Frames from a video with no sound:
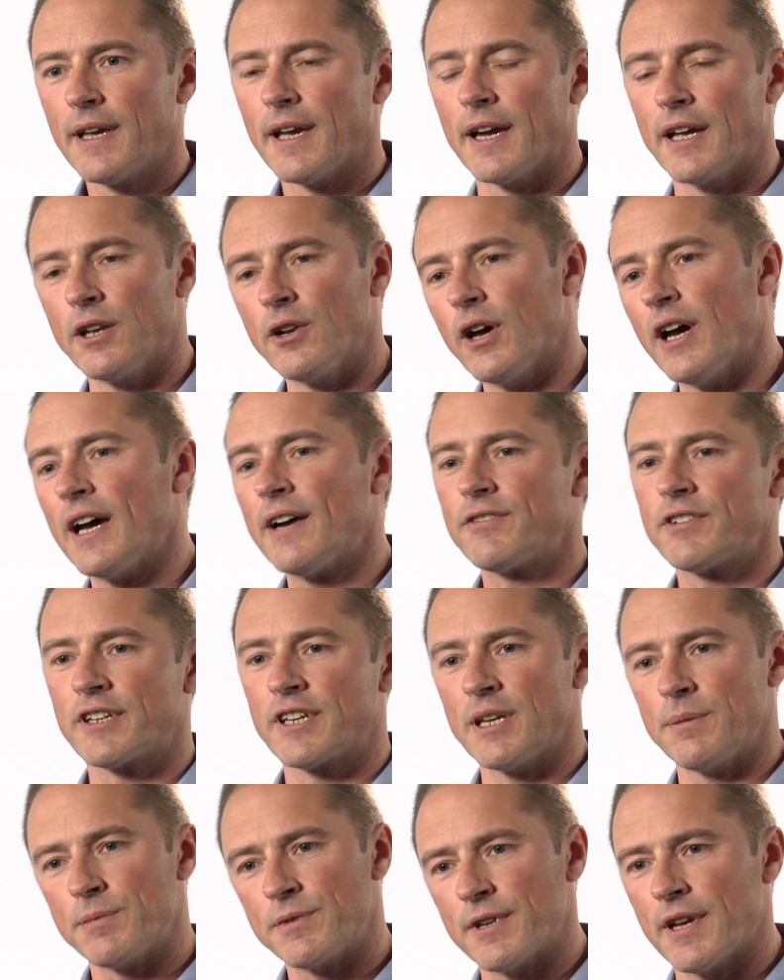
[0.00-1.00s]
and not have to
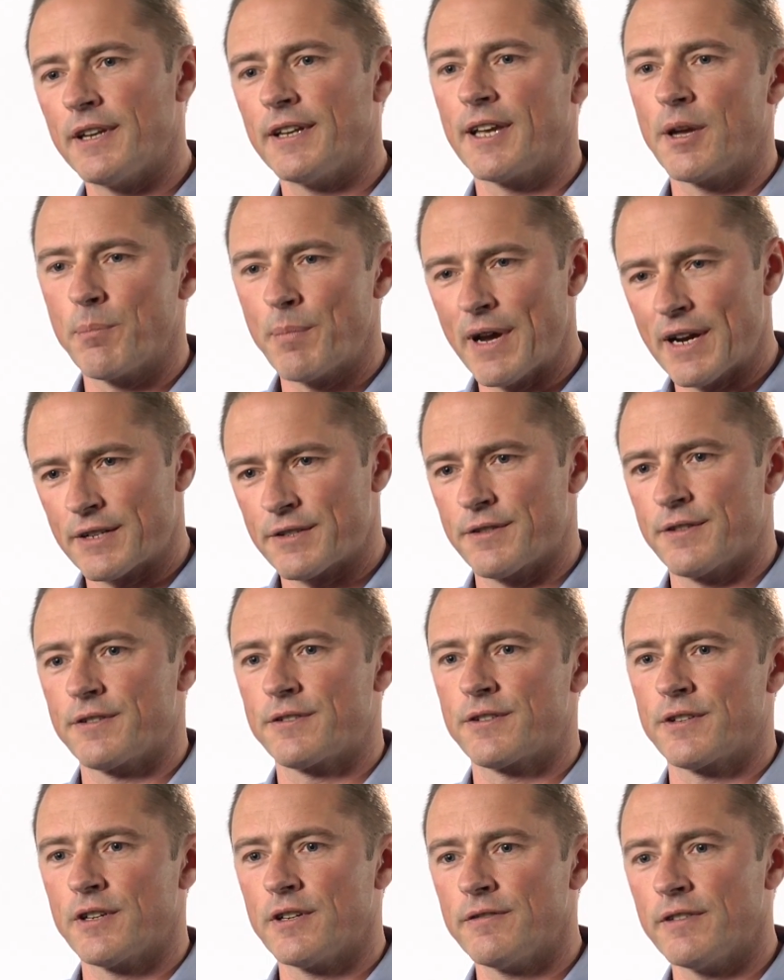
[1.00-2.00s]
keep sending it back to the
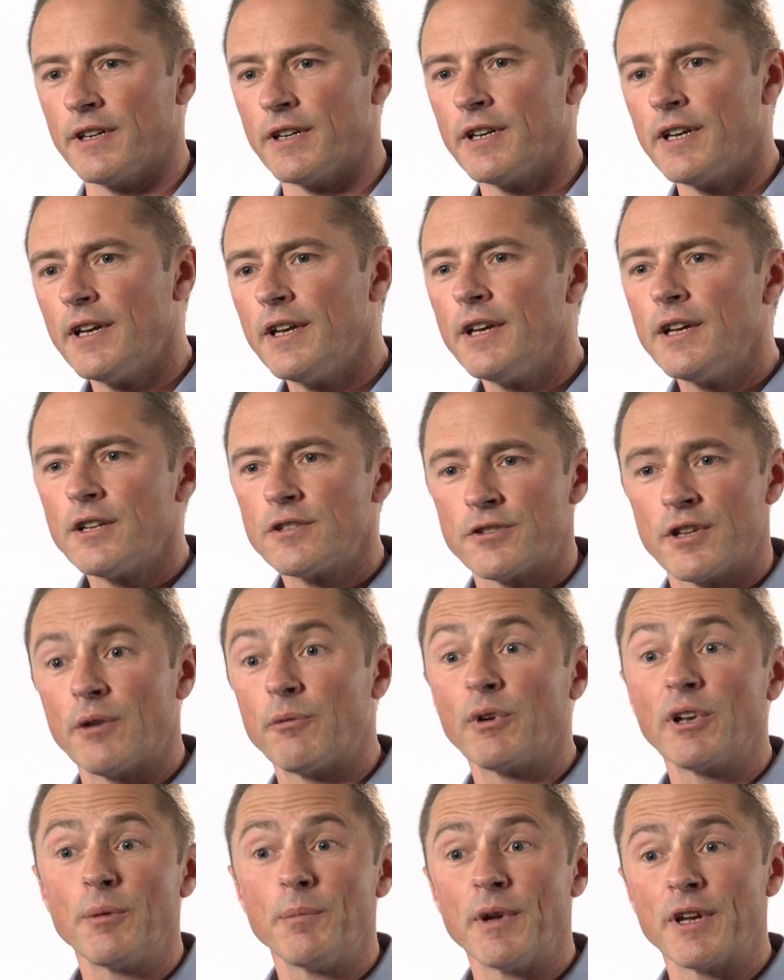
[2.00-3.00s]
server. So that
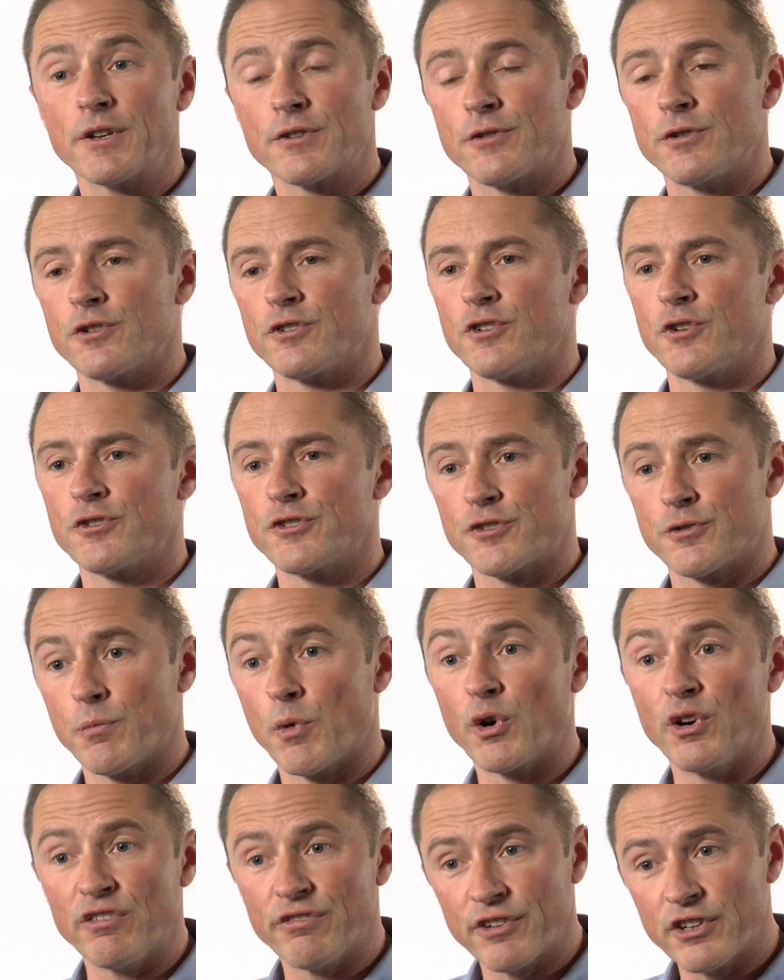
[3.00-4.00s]
really makes those users
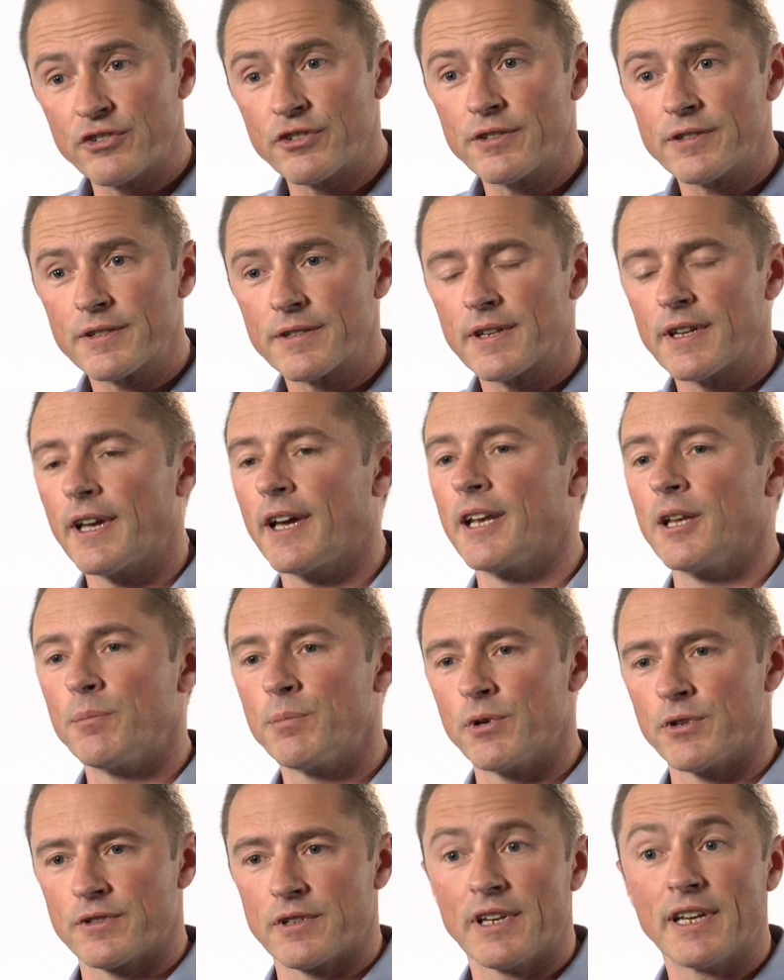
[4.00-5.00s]
more efficient and it
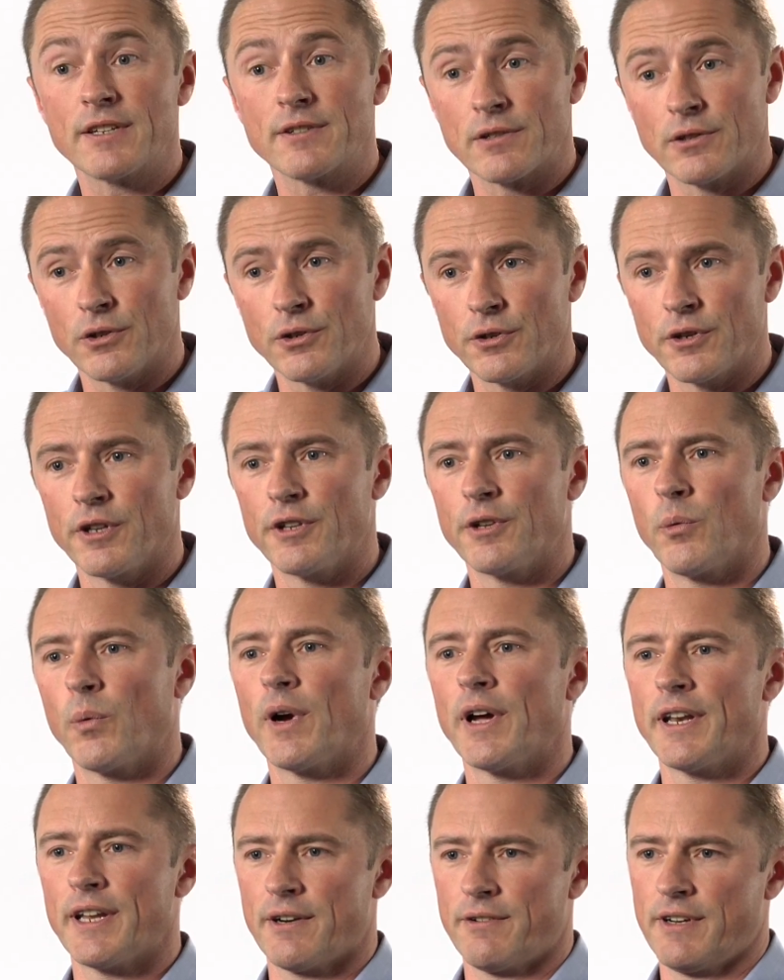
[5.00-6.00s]
puts less load on the
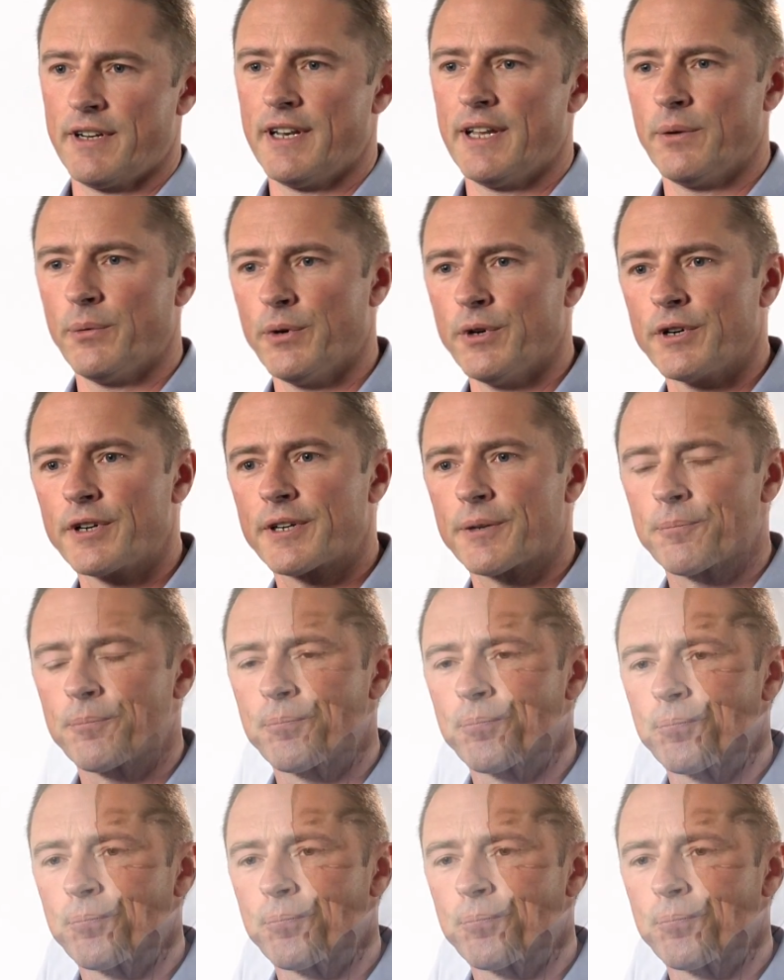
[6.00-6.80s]
wide area network.